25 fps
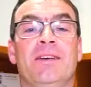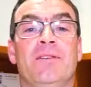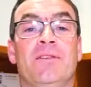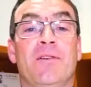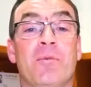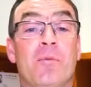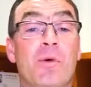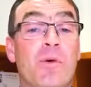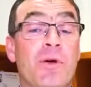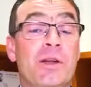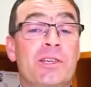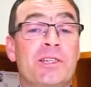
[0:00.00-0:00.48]

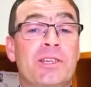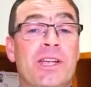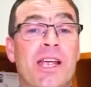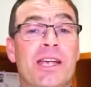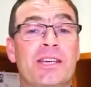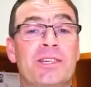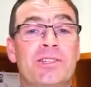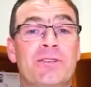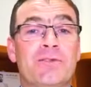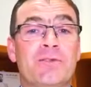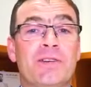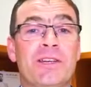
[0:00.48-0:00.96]
For more
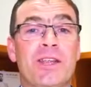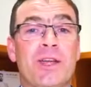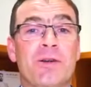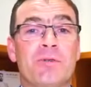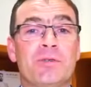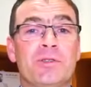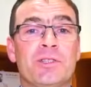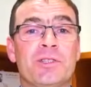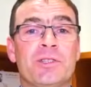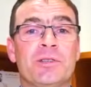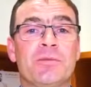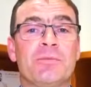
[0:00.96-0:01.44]
educational
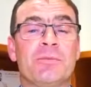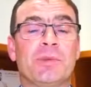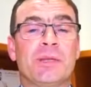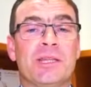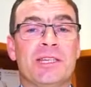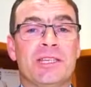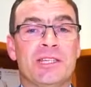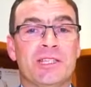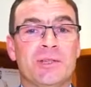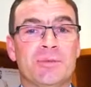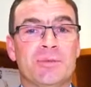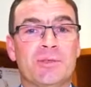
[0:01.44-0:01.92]
videos,
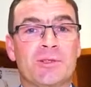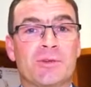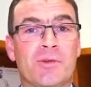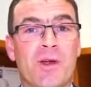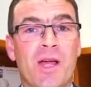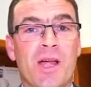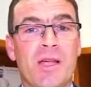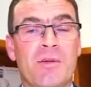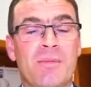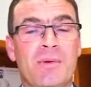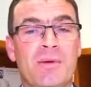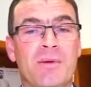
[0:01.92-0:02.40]
please
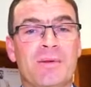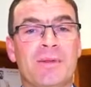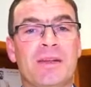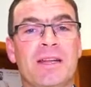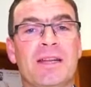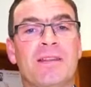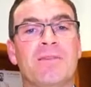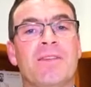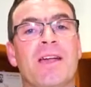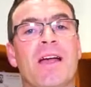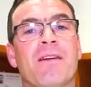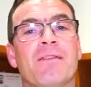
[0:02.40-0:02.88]
subscribe,
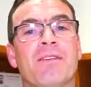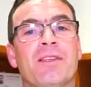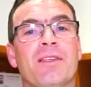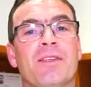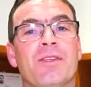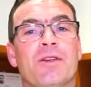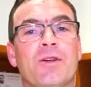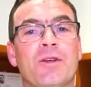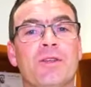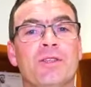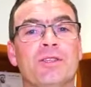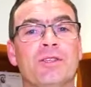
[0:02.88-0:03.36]
and if you have any
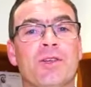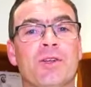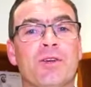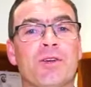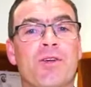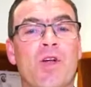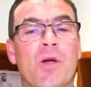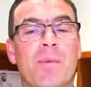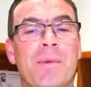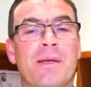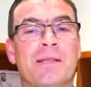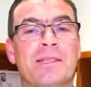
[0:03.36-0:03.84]
thoughts
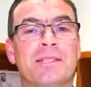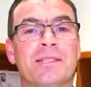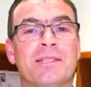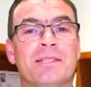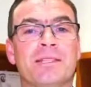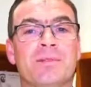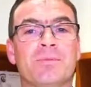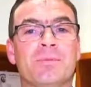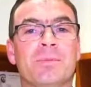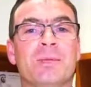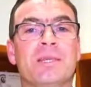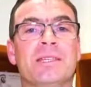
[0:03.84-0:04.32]
or
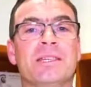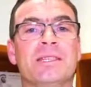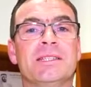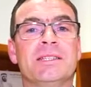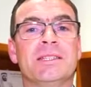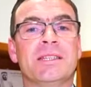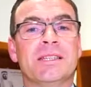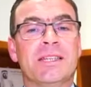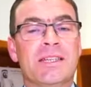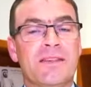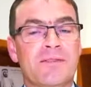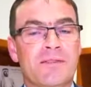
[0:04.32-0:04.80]
comments,
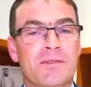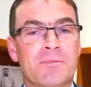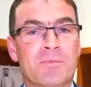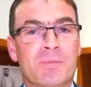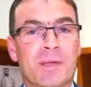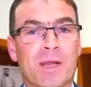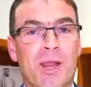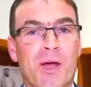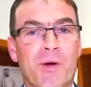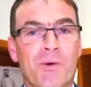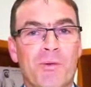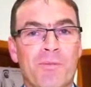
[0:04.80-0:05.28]
please leave
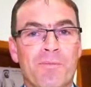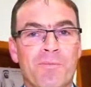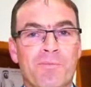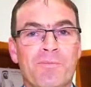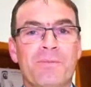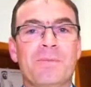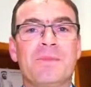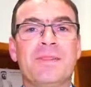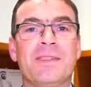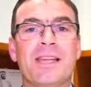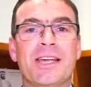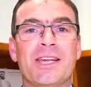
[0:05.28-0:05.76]
them below.
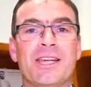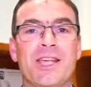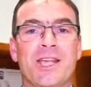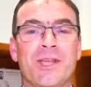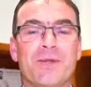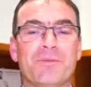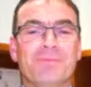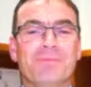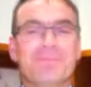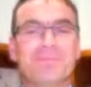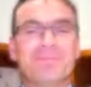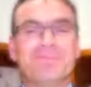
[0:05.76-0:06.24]
Thank
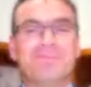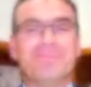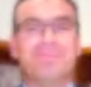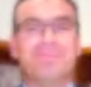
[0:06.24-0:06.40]
you.